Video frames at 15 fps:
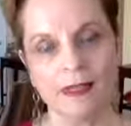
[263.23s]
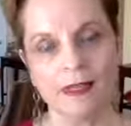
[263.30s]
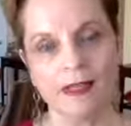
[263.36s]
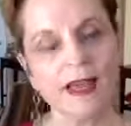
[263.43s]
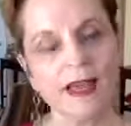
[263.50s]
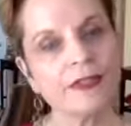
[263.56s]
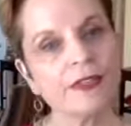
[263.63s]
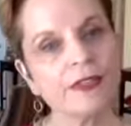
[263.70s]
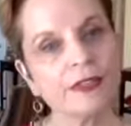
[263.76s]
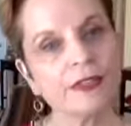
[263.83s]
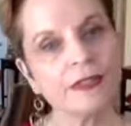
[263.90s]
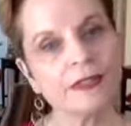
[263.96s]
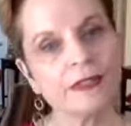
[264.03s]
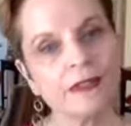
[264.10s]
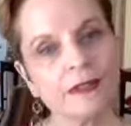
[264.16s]
And
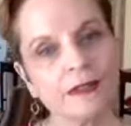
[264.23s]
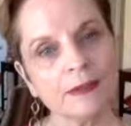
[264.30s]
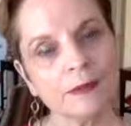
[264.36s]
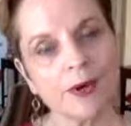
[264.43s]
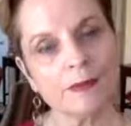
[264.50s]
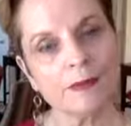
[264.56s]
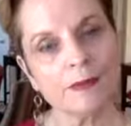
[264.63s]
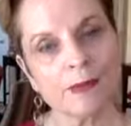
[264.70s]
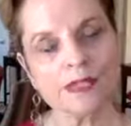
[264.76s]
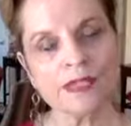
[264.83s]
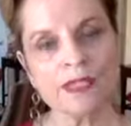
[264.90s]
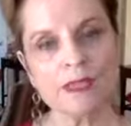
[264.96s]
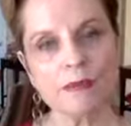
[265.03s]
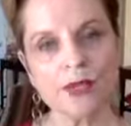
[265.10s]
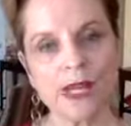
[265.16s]
then what may
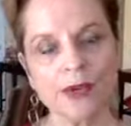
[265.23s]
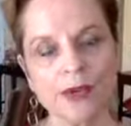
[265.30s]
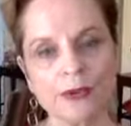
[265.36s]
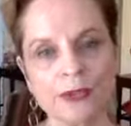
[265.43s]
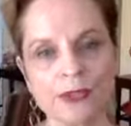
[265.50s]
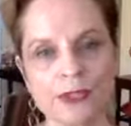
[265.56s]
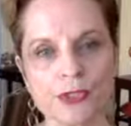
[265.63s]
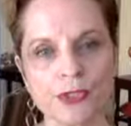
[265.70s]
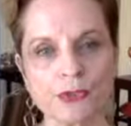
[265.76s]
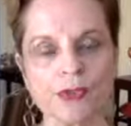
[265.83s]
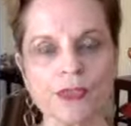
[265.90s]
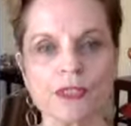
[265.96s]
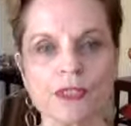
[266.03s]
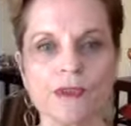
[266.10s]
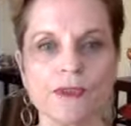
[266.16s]
seem
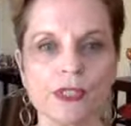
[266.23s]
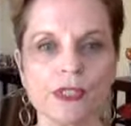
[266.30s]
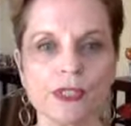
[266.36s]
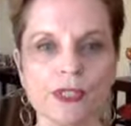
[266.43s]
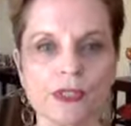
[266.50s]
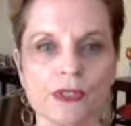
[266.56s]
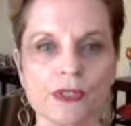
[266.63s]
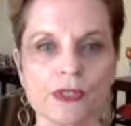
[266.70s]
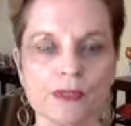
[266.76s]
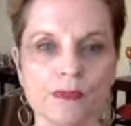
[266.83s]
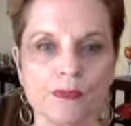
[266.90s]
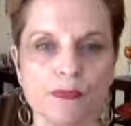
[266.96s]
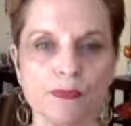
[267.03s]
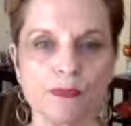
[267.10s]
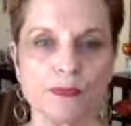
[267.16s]
counterintuitive
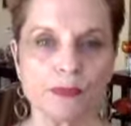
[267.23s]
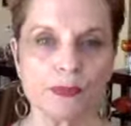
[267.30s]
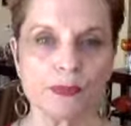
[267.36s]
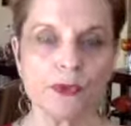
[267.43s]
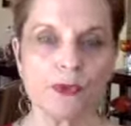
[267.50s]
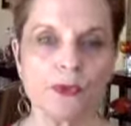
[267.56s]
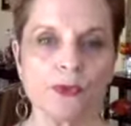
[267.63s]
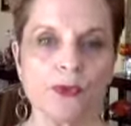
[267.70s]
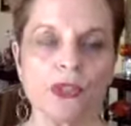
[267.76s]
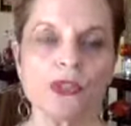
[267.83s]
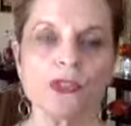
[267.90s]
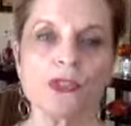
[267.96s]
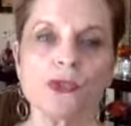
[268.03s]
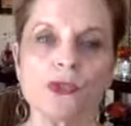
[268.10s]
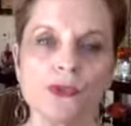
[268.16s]
is to
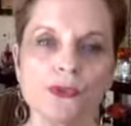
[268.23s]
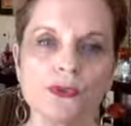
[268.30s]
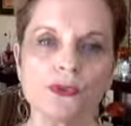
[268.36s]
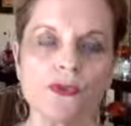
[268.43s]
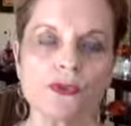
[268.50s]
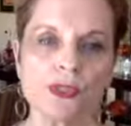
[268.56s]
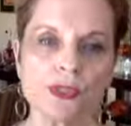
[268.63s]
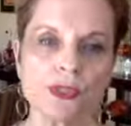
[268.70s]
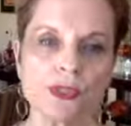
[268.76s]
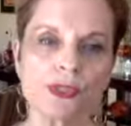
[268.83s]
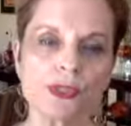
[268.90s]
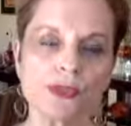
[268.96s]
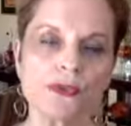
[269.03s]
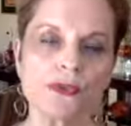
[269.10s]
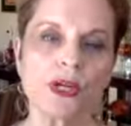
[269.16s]
attune
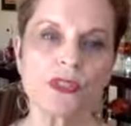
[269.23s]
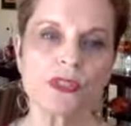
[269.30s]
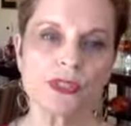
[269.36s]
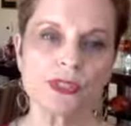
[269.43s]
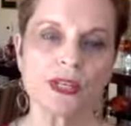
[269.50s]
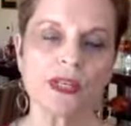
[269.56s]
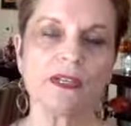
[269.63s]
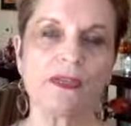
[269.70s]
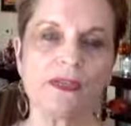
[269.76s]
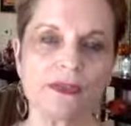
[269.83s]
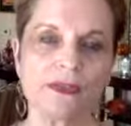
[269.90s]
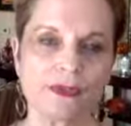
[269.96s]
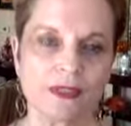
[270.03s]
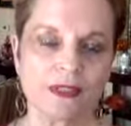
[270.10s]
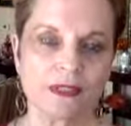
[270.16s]
first to
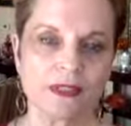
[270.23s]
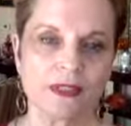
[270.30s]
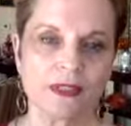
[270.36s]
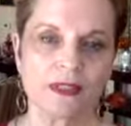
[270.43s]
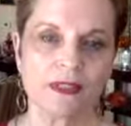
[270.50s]
ourselves.